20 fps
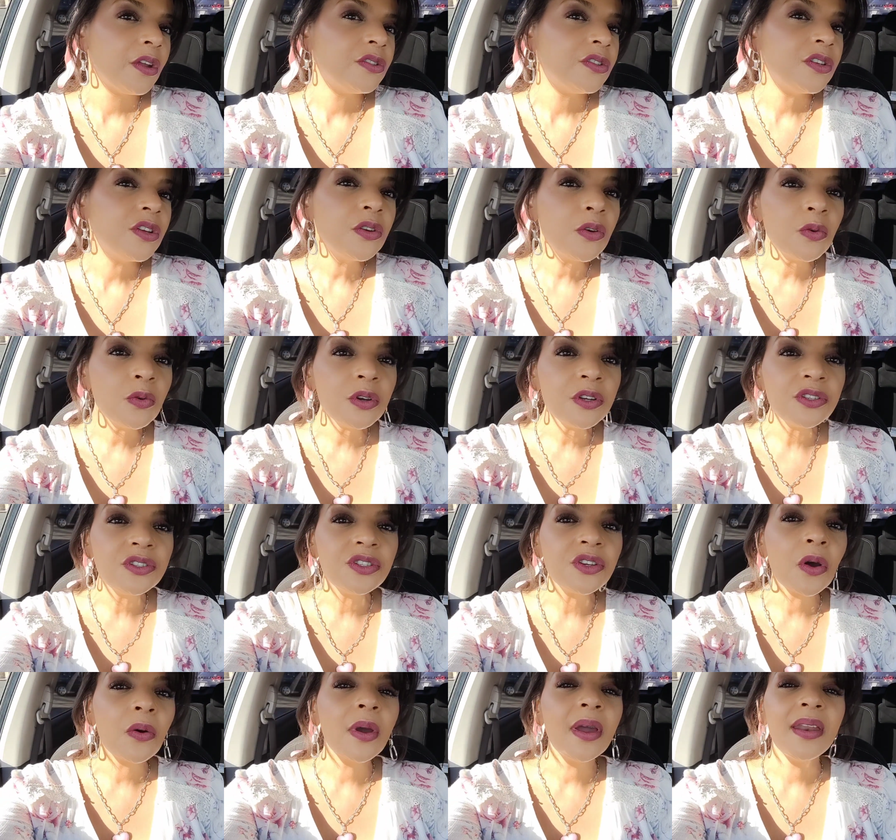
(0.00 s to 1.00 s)
to
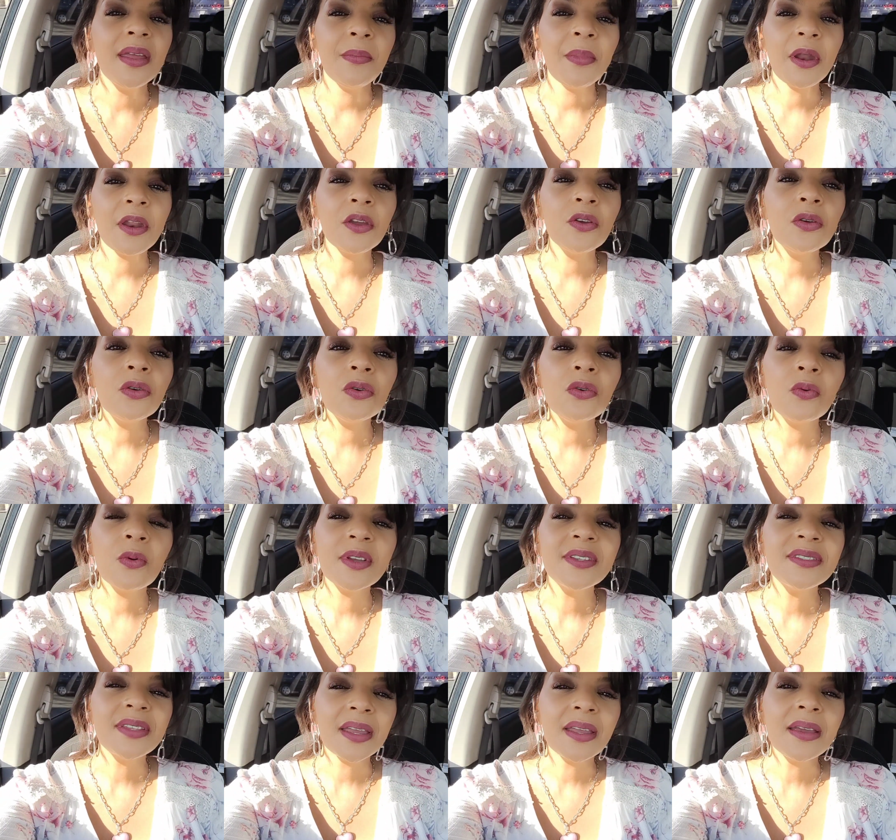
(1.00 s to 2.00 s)
show anybody who
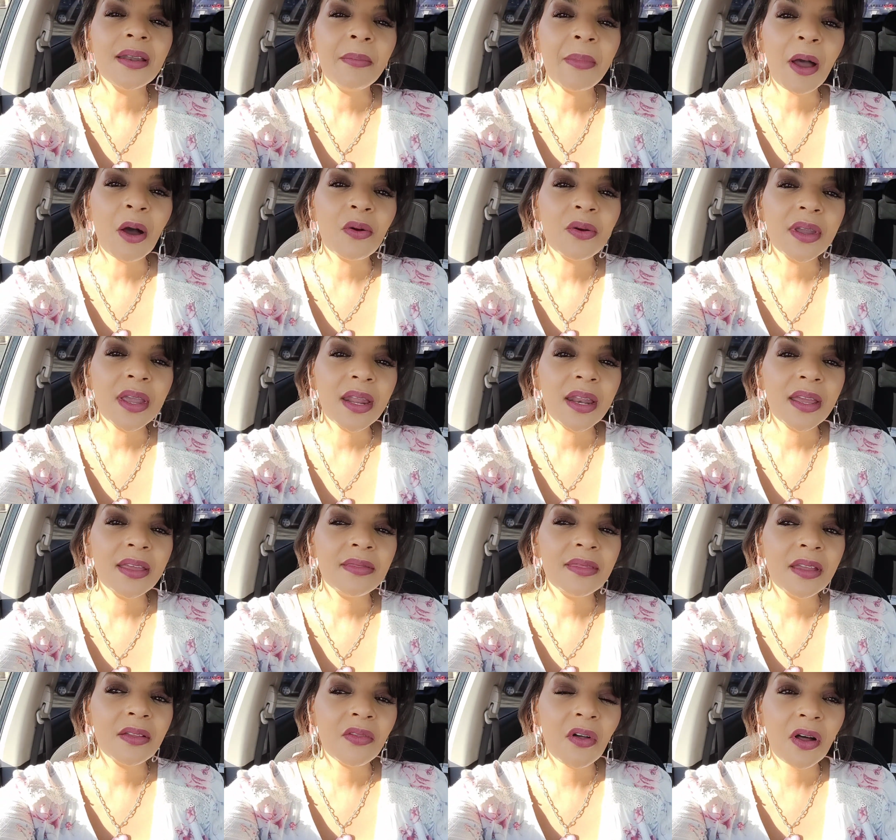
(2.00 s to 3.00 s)
was thinking about getting
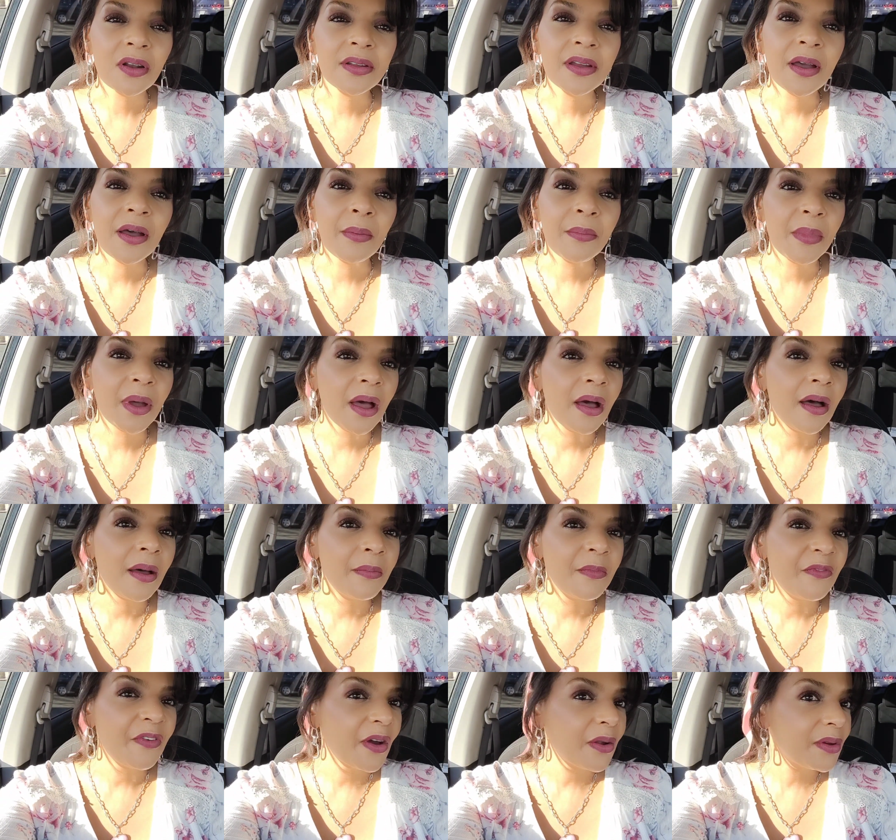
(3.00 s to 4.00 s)
the
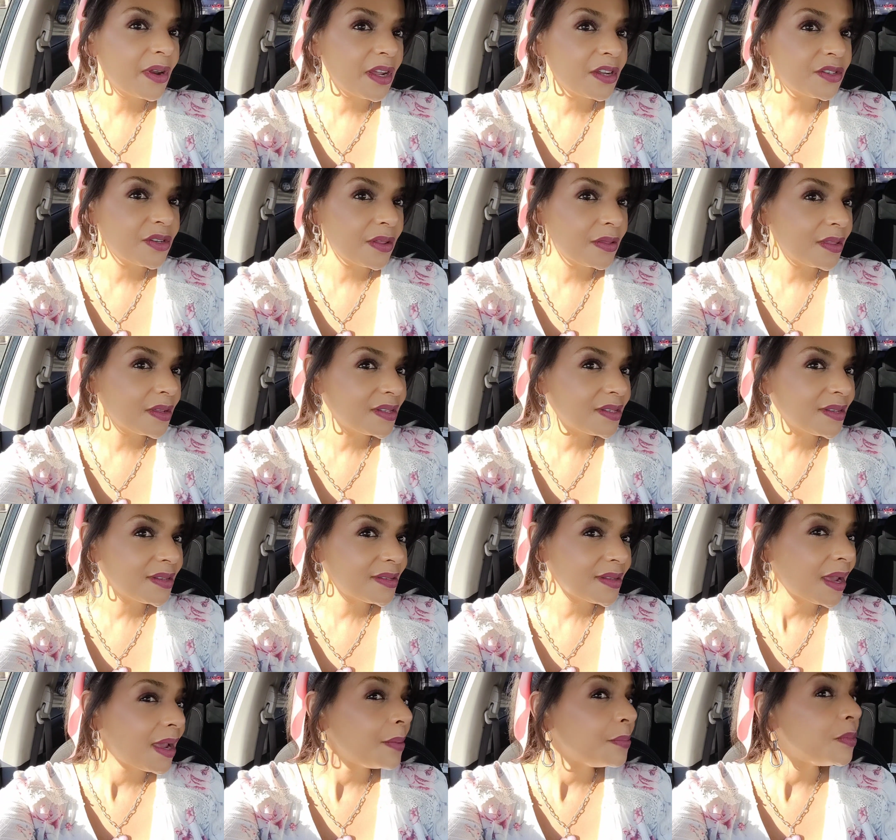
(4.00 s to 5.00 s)
LANCOME foundation. This is
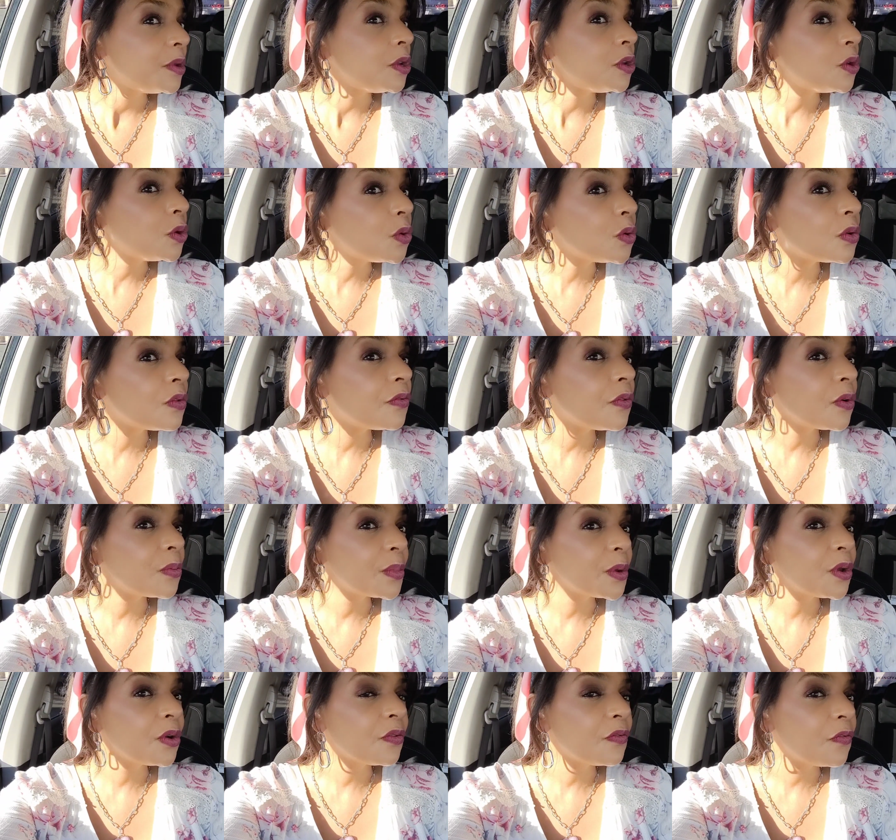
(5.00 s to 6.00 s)
a
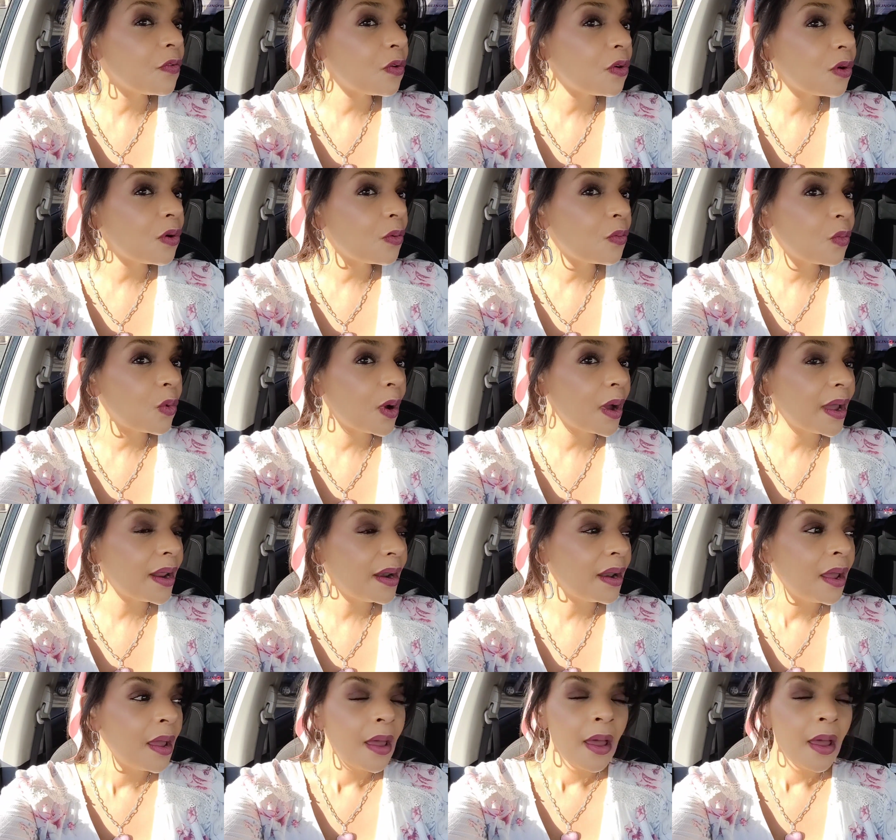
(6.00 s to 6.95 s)
beautiful one.